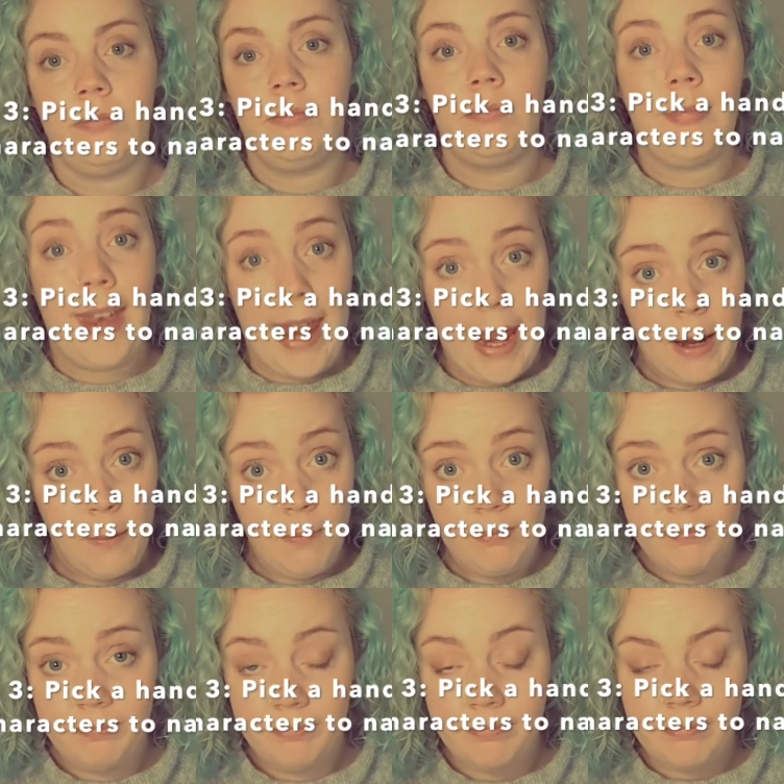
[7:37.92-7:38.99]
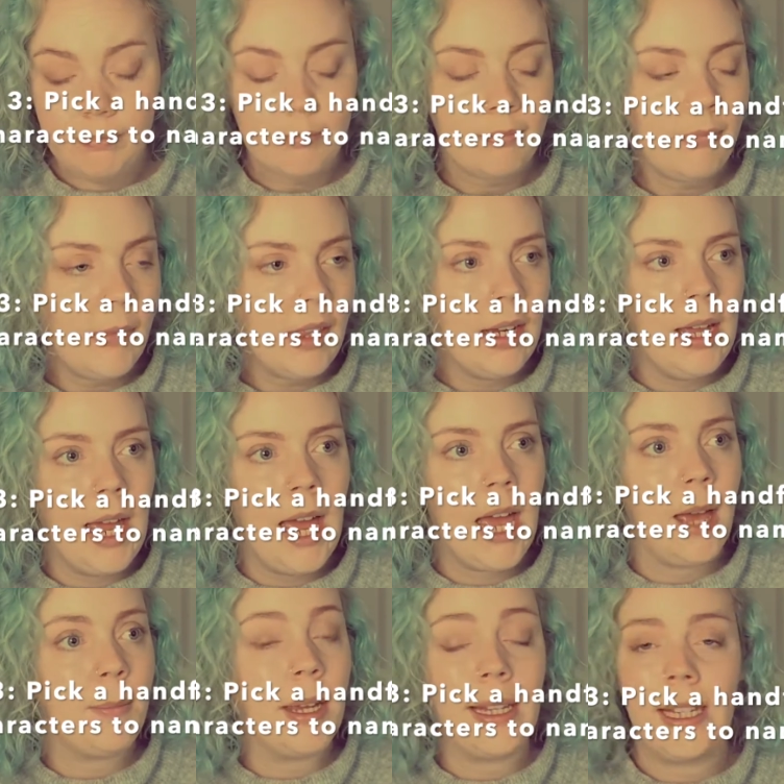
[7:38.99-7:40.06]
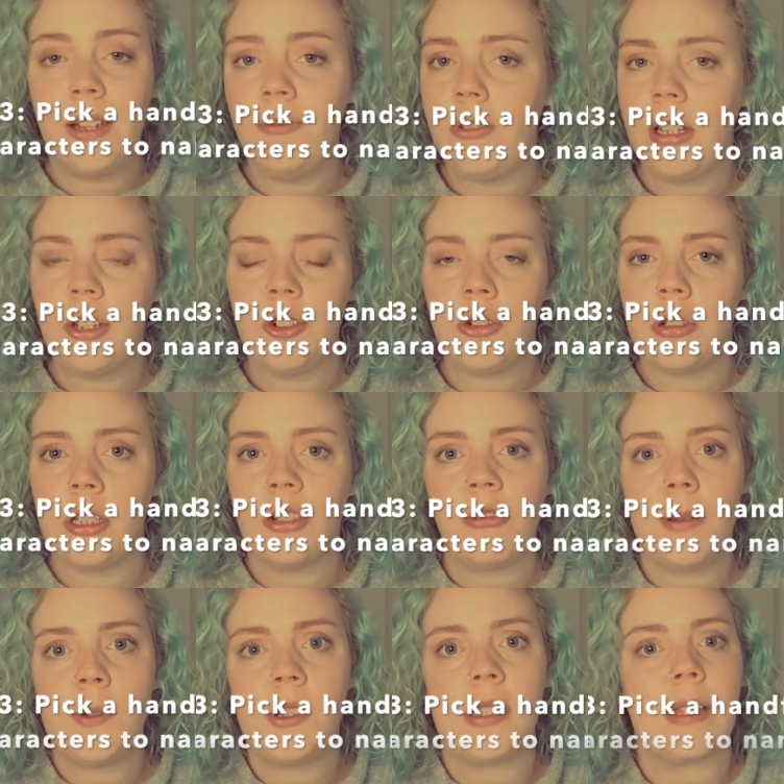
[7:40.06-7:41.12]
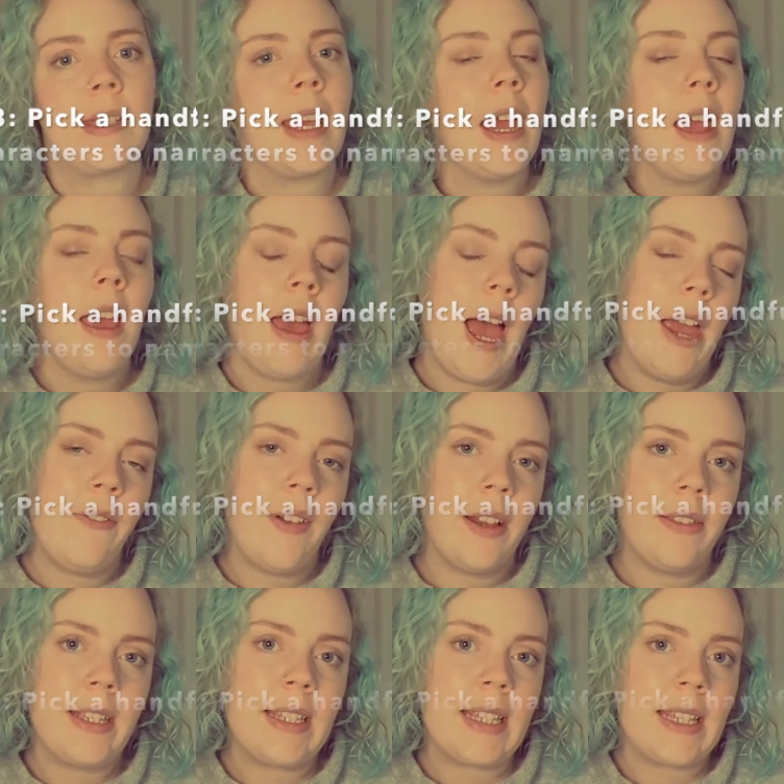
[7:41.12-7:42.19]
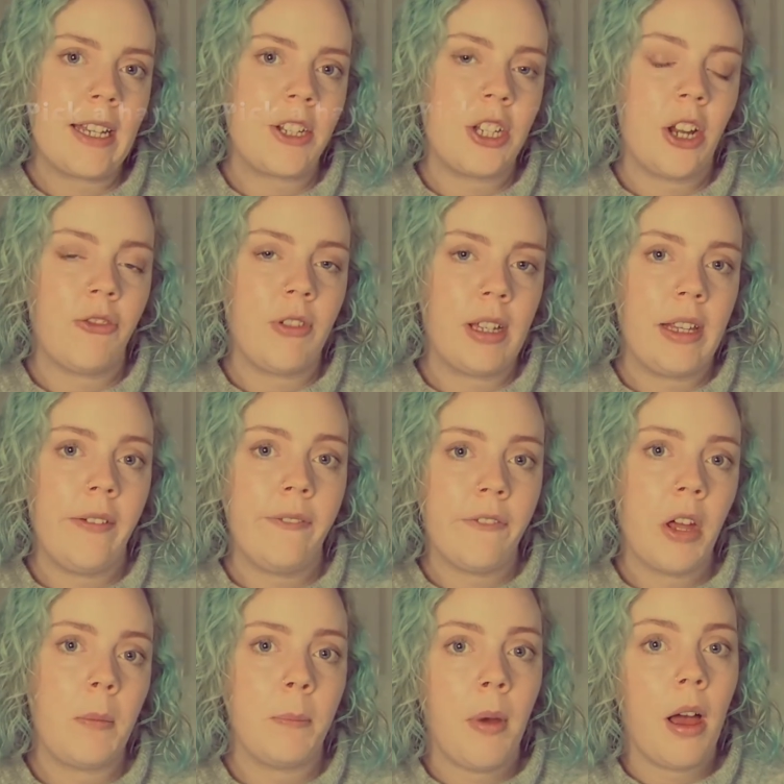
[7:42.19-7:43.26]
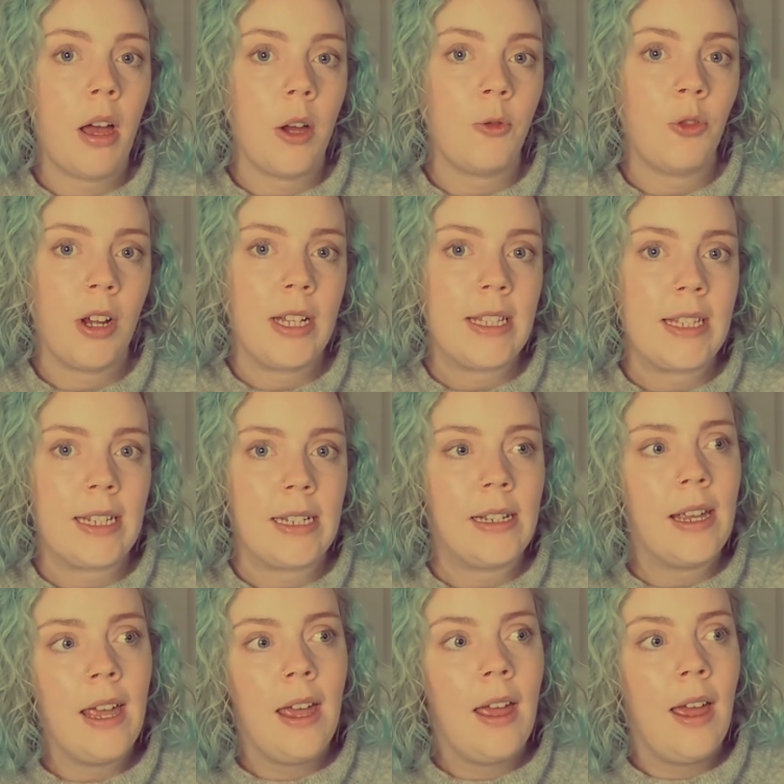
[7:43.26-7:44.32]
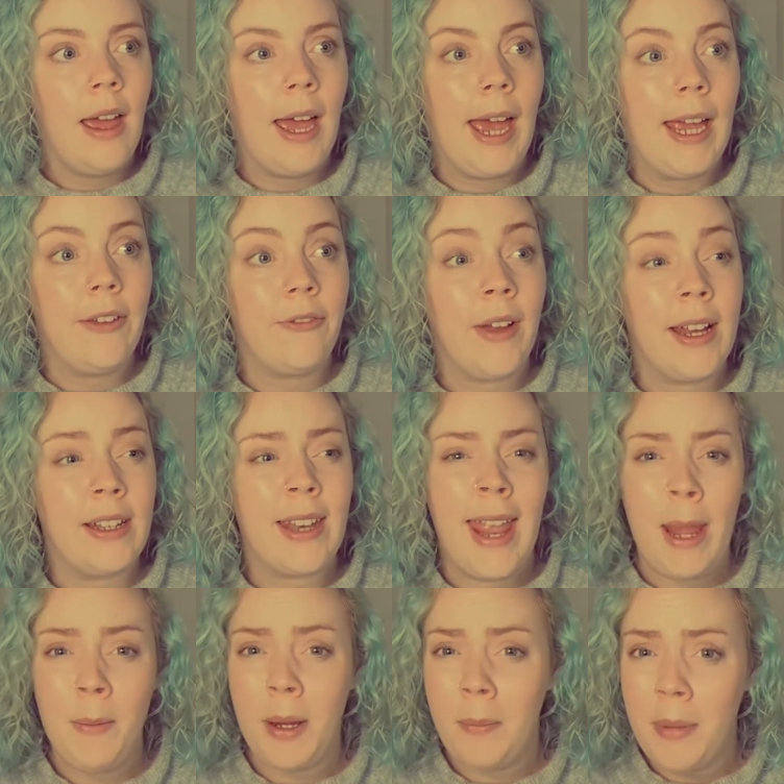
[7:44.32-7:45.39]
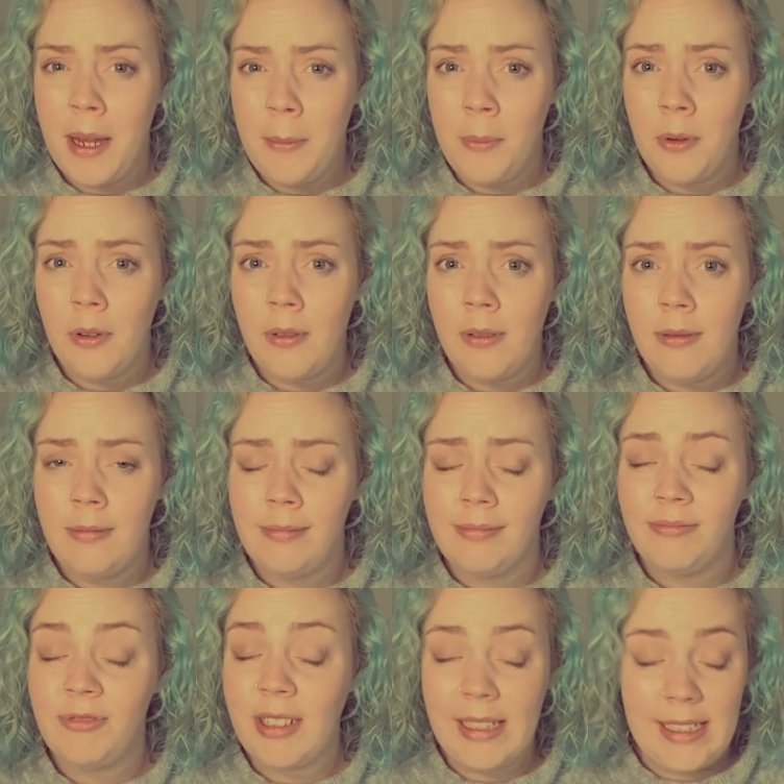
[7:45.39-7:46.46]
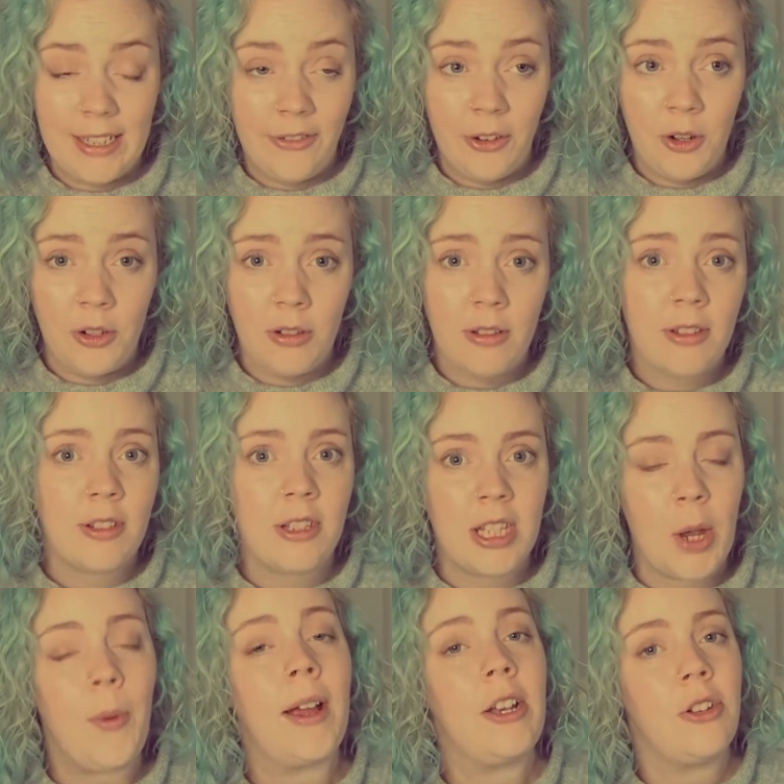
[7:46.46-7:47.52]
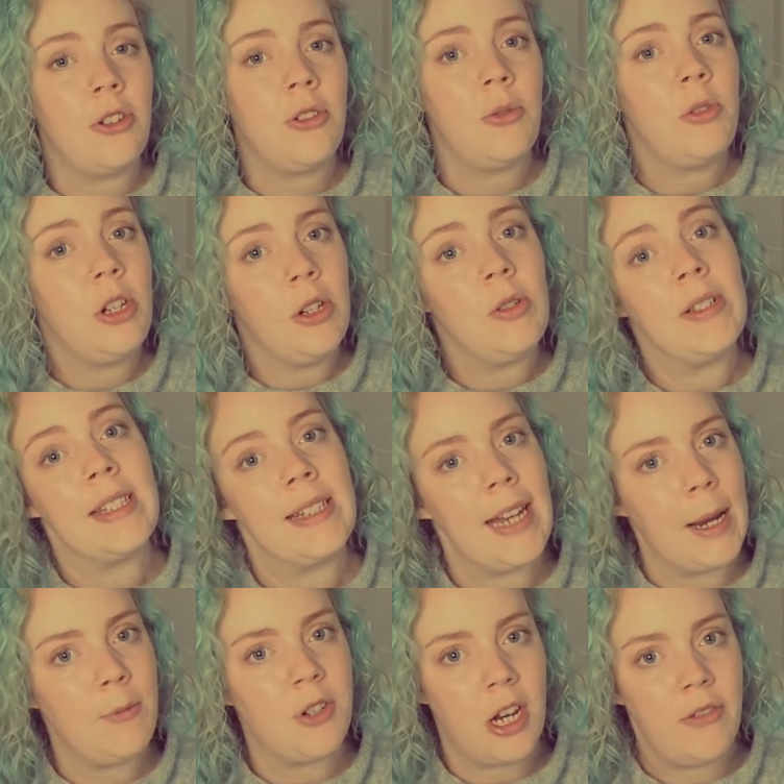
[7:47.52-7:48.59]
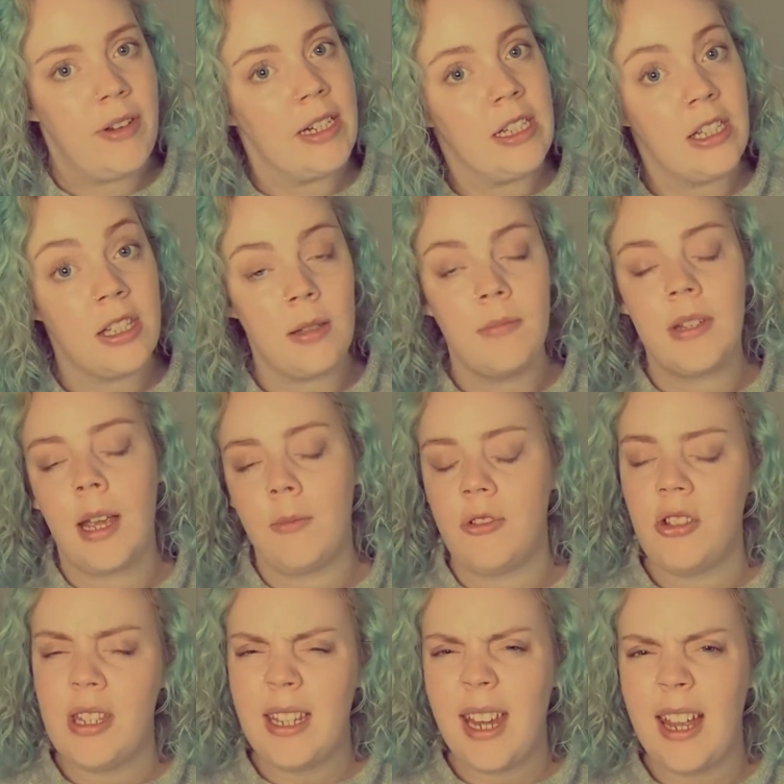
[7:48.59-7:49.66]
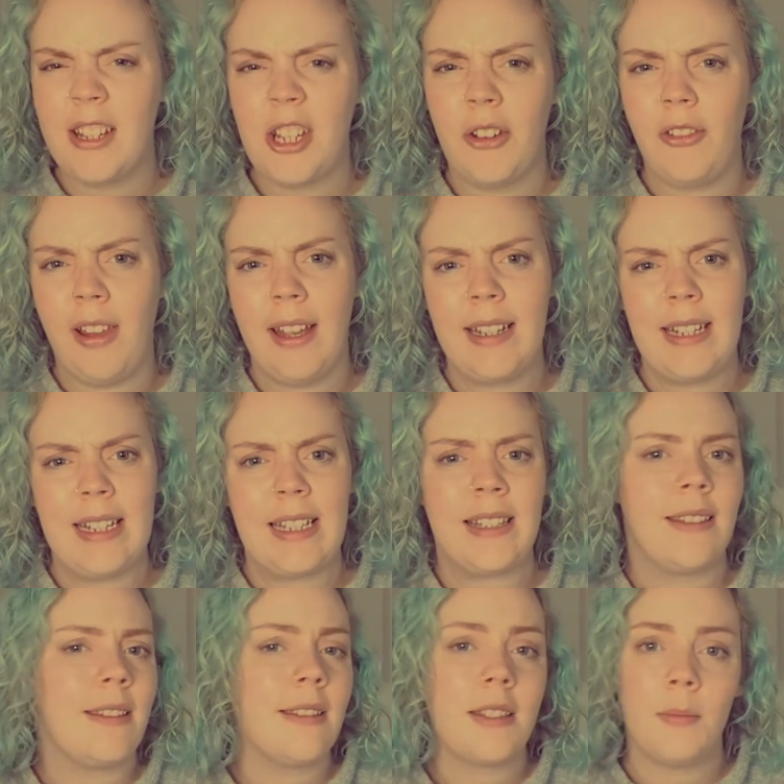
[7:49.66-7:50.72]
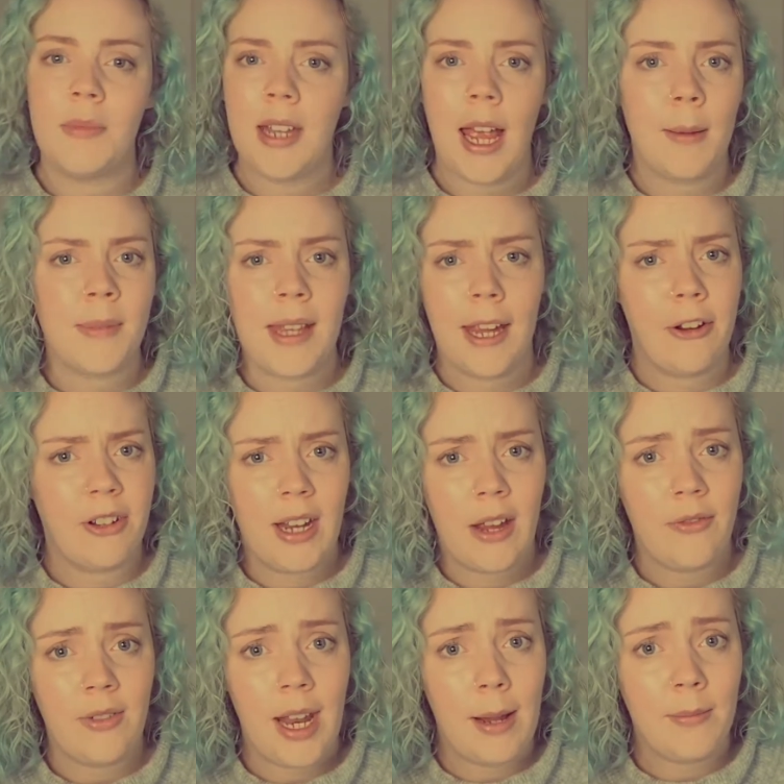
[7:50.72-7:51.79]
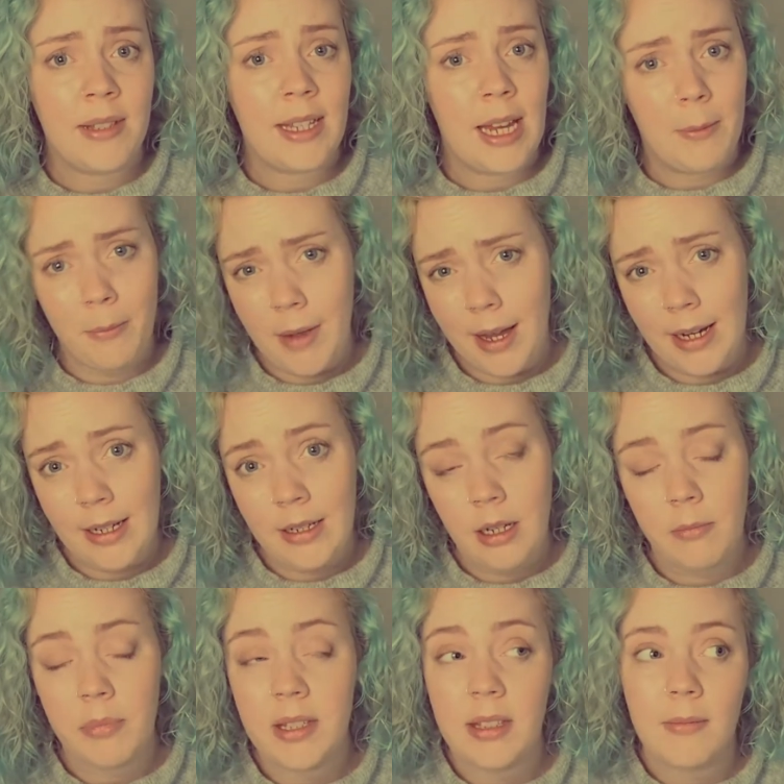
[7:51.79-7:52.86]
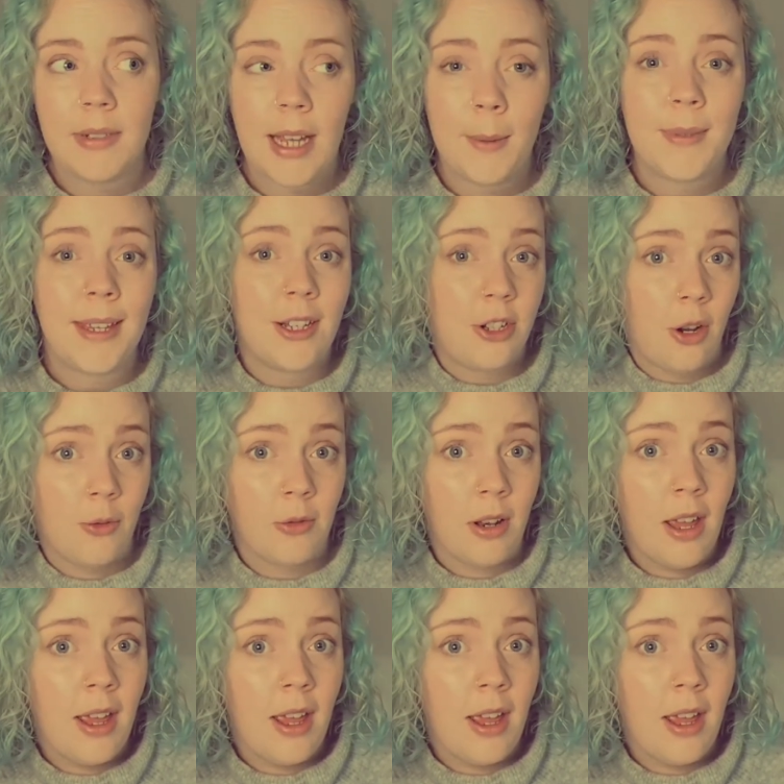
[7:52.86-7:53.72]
name, and give really short descriptions. I find this is actually a really fun part of writing. I find naming people really difficult, so I do use name generators sometimes just to get general ideas. Sometimes I already have names in mind, but sometimes I don't,